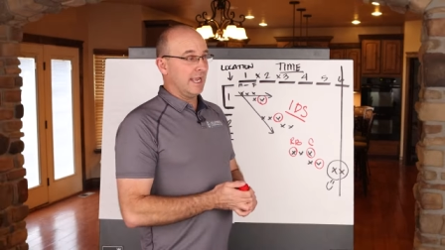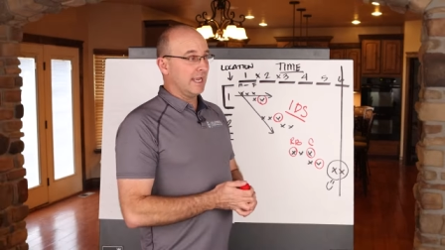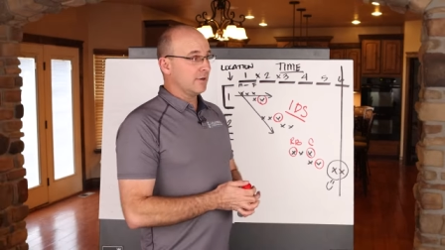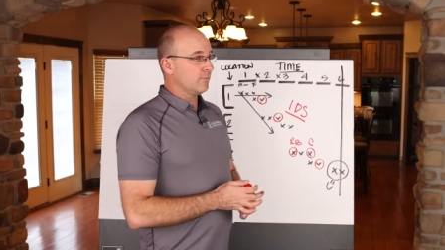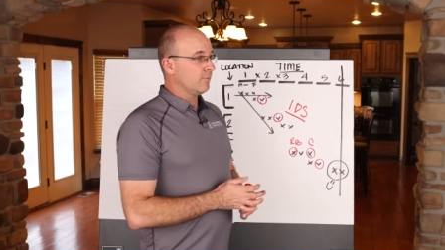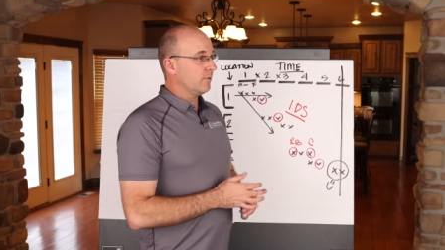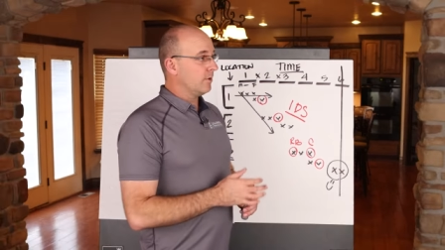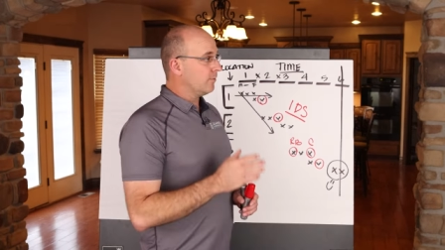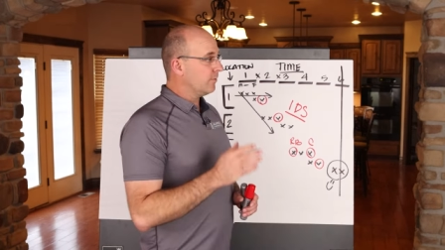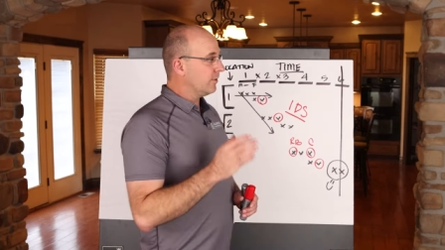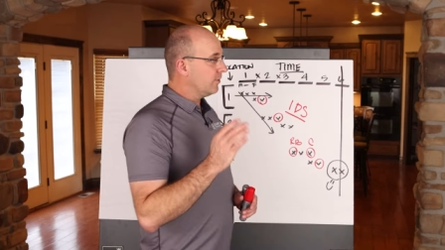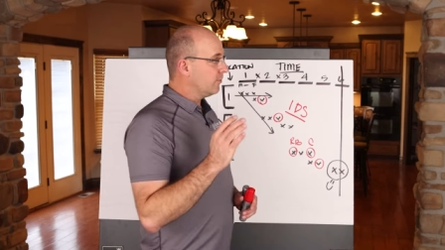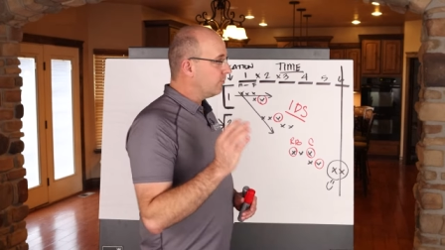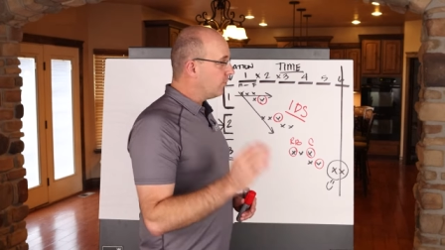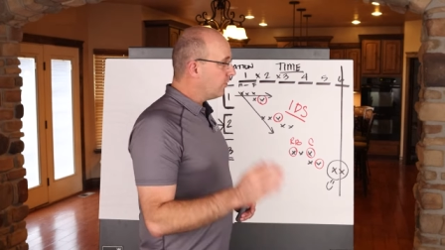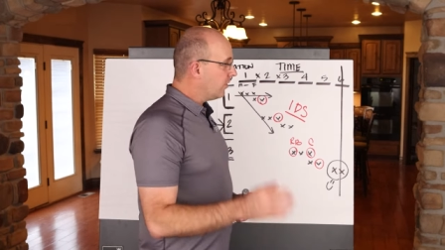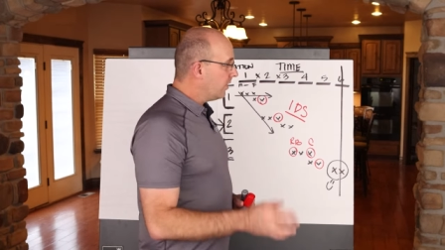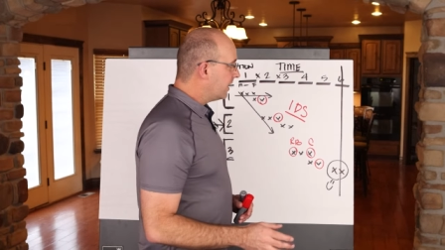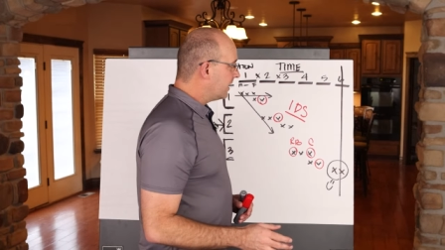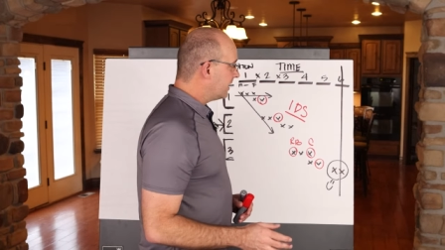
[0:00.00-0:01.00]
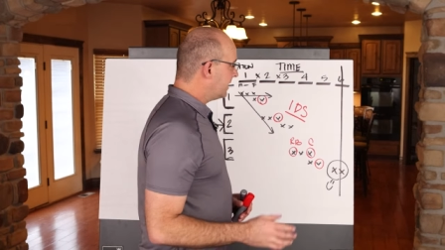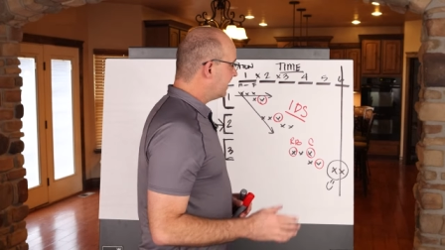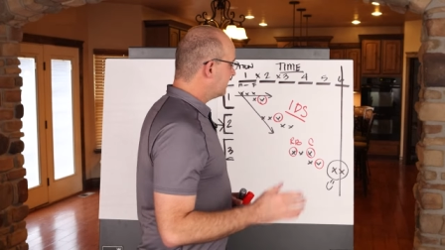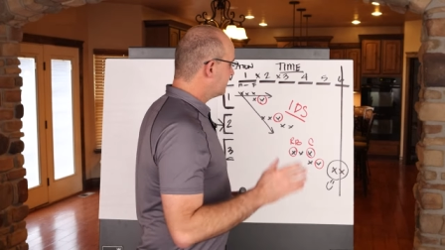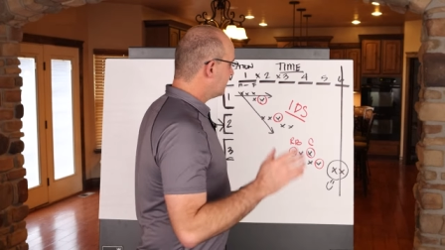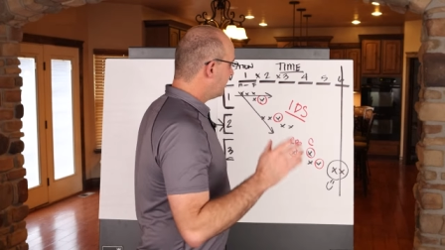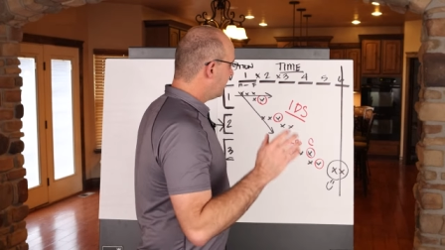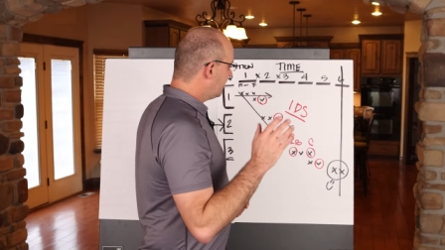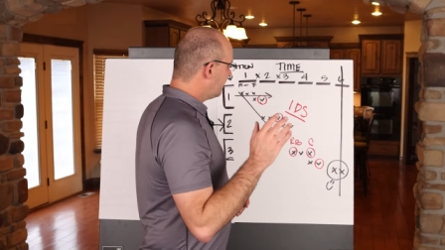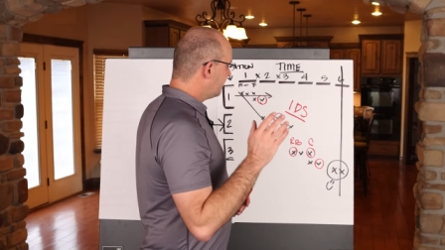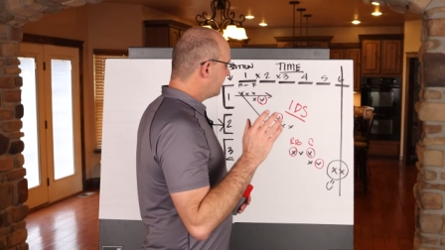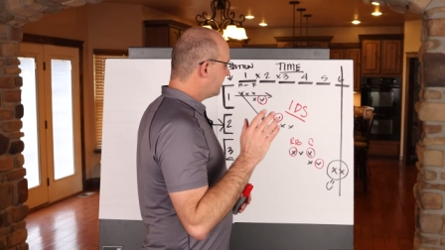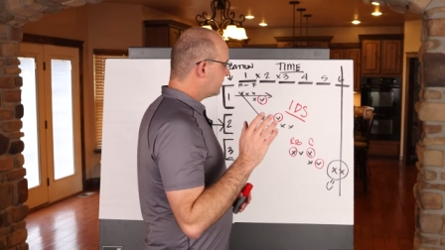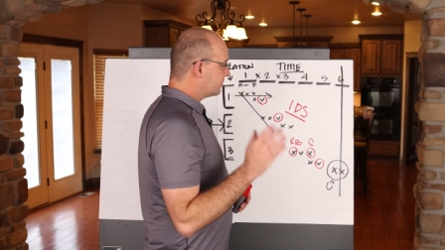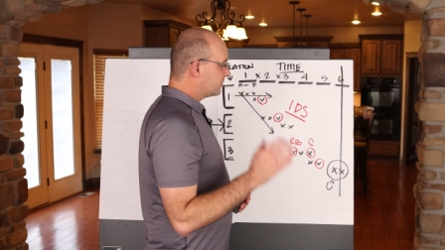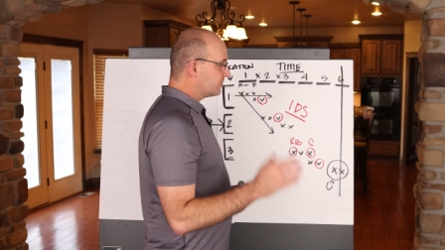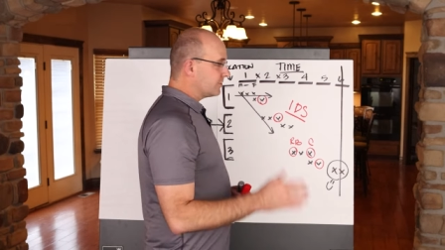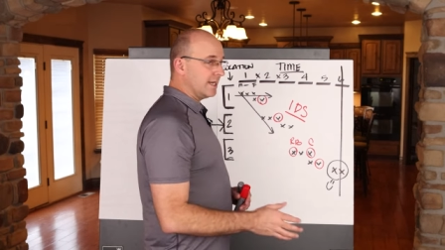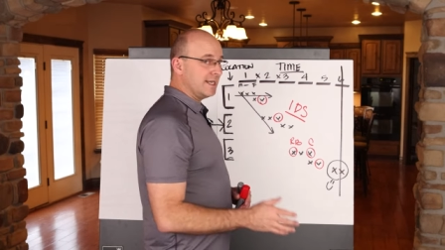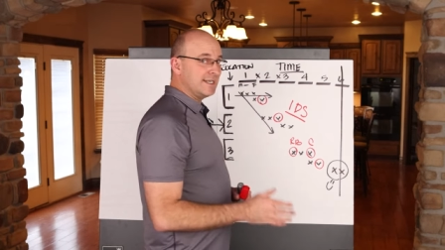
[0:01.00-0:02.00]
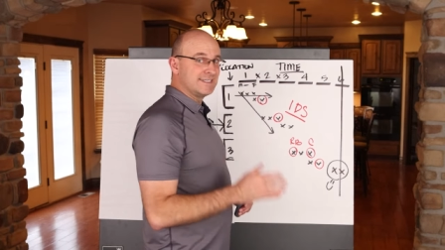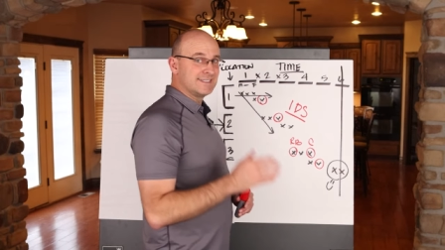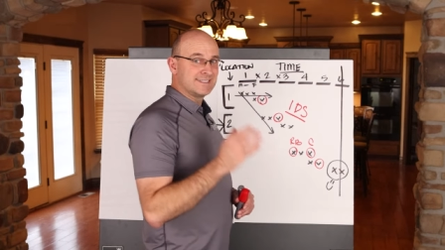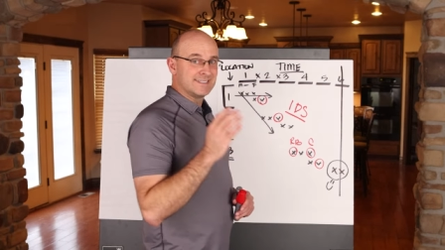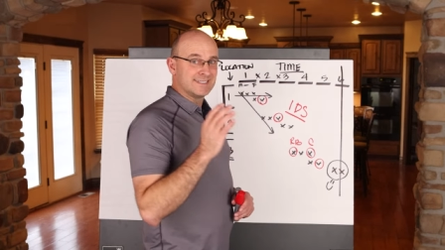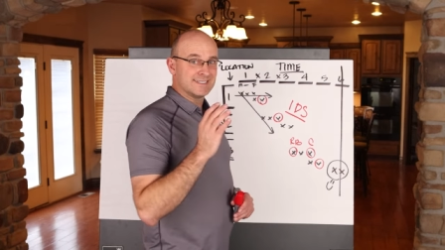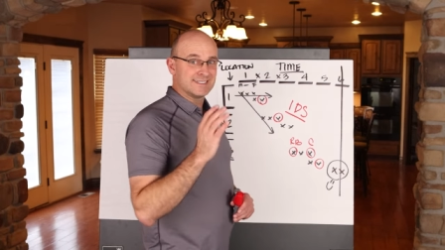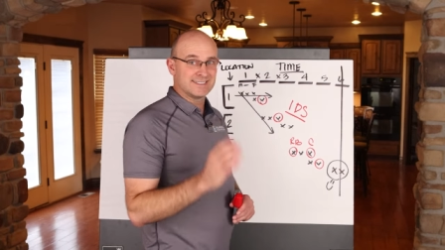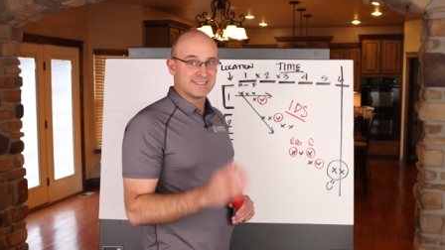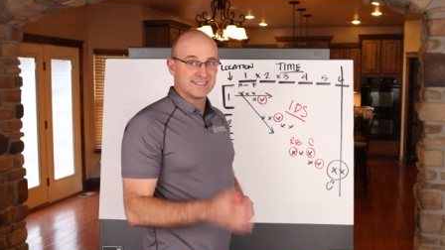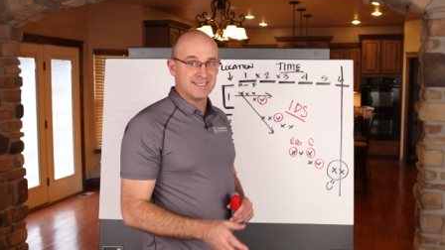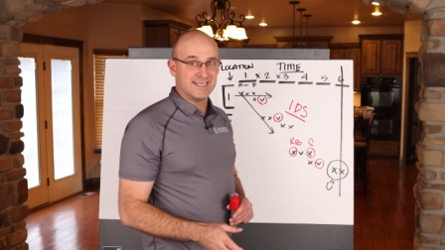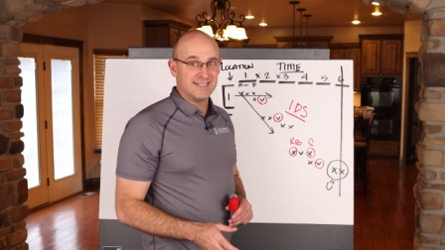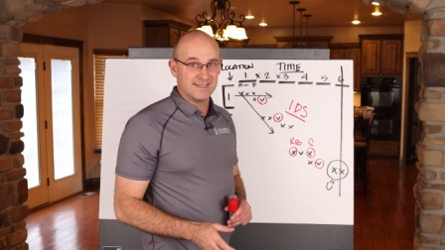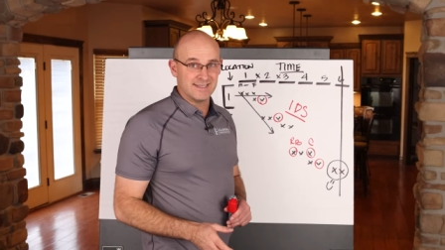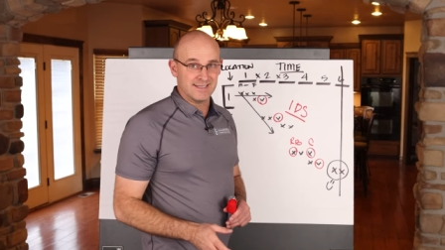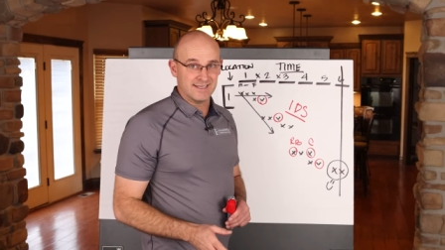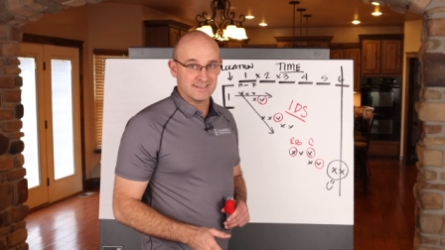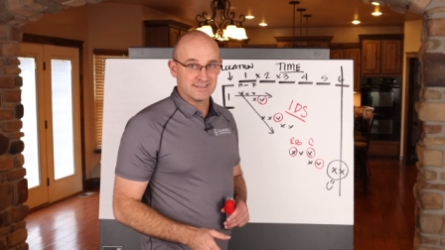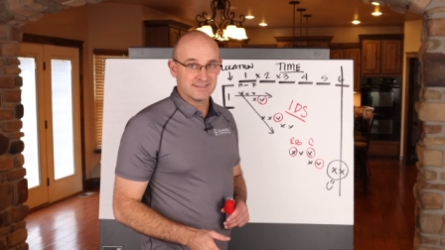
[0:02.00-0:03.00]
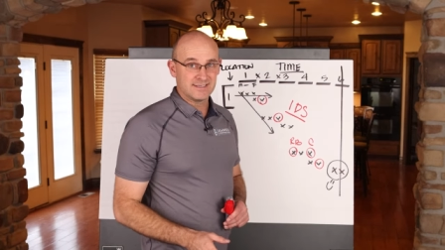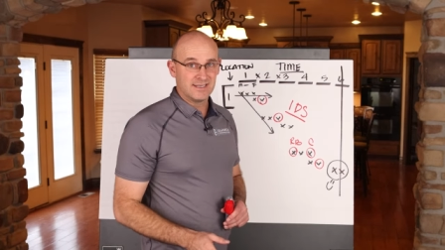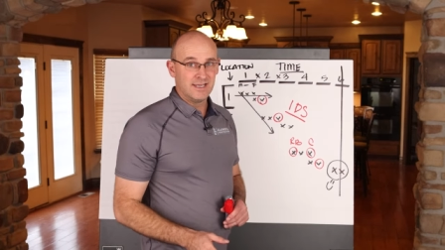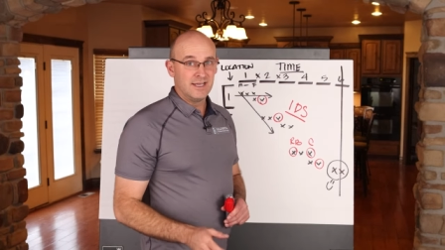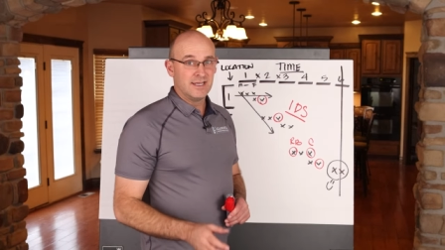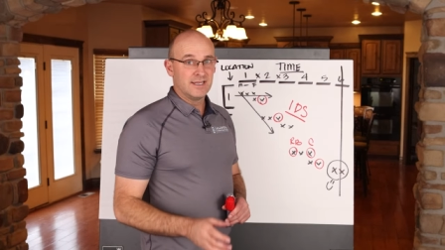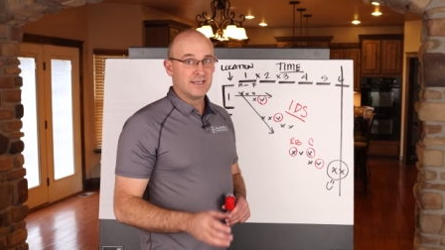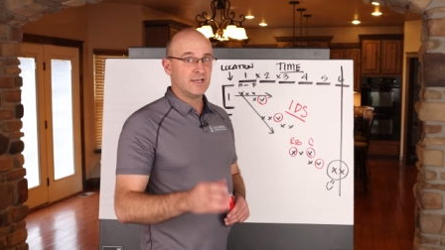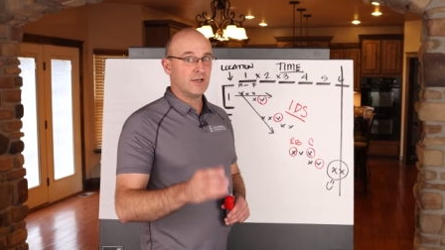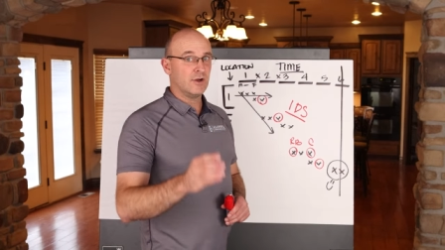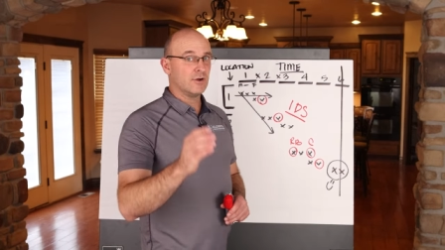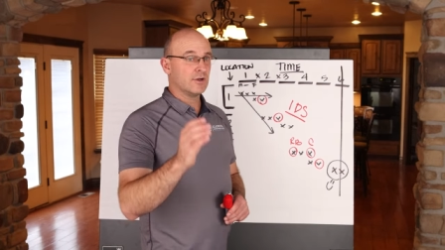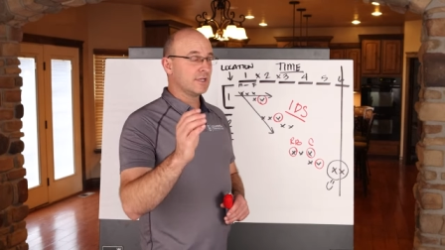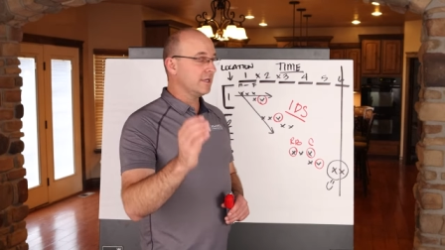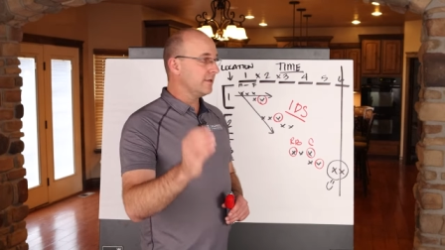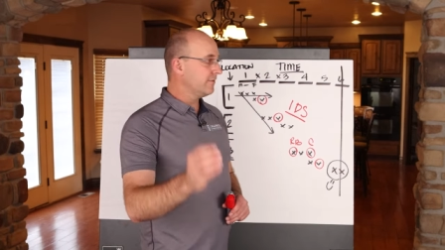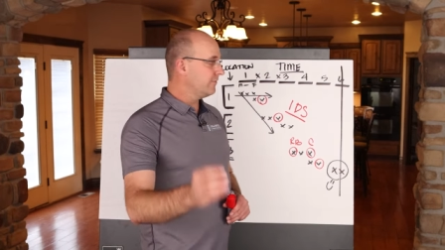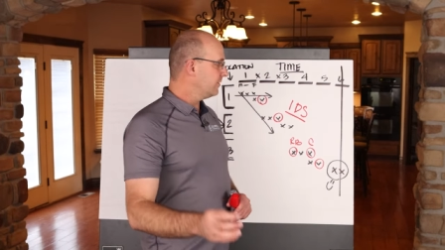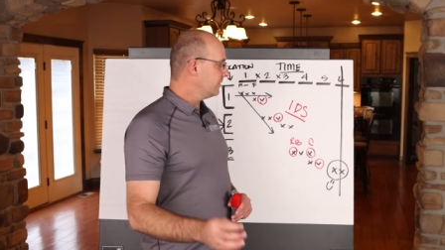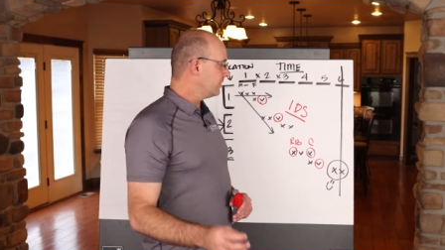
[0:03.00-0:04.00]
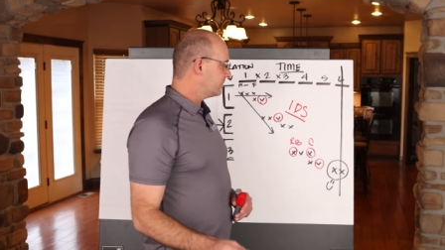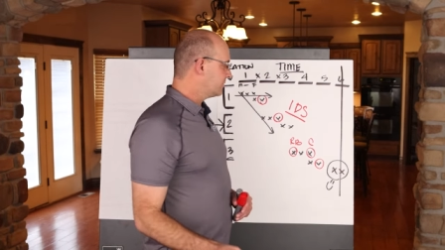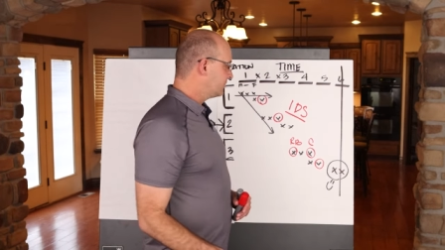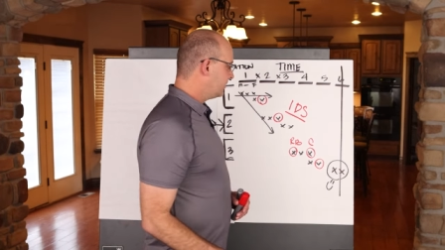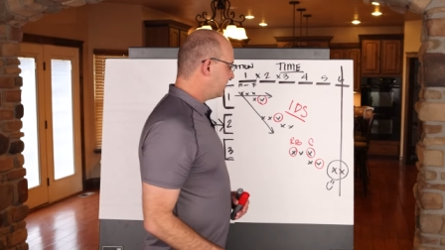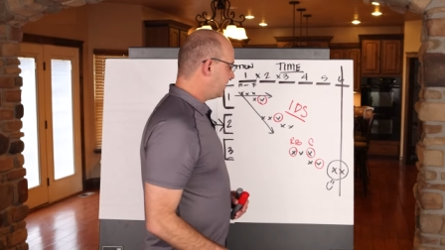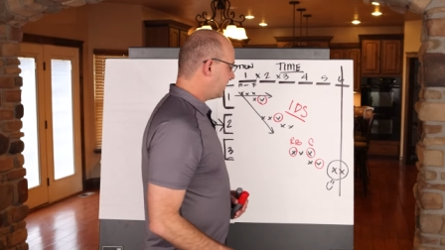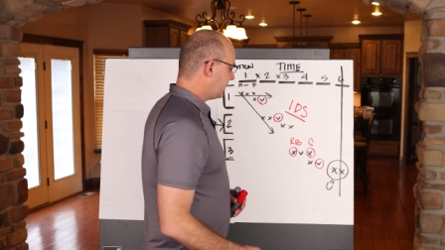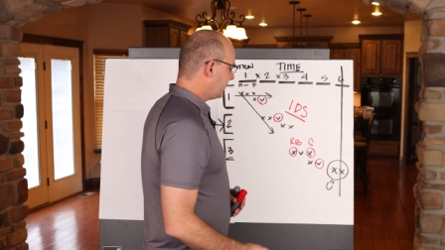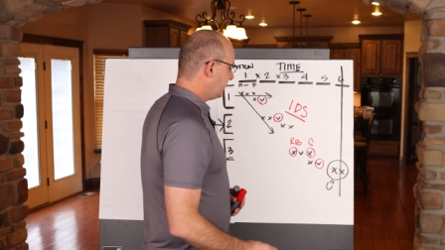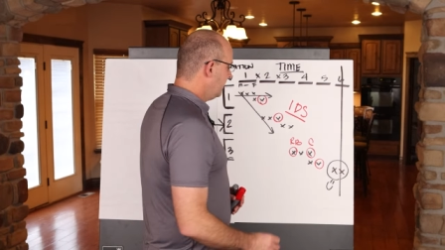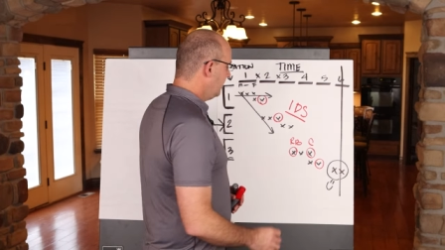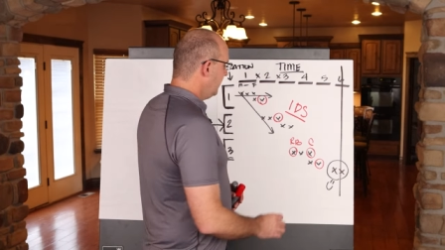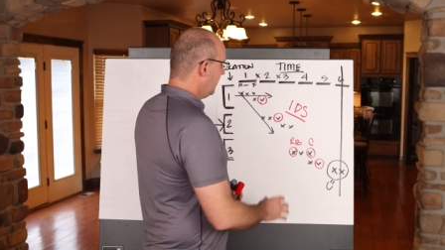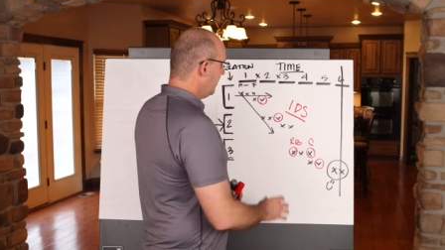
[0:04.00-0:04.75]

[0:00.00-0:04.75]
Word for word: And what we want is all of the trades to see this. Now, I'll give you a trick.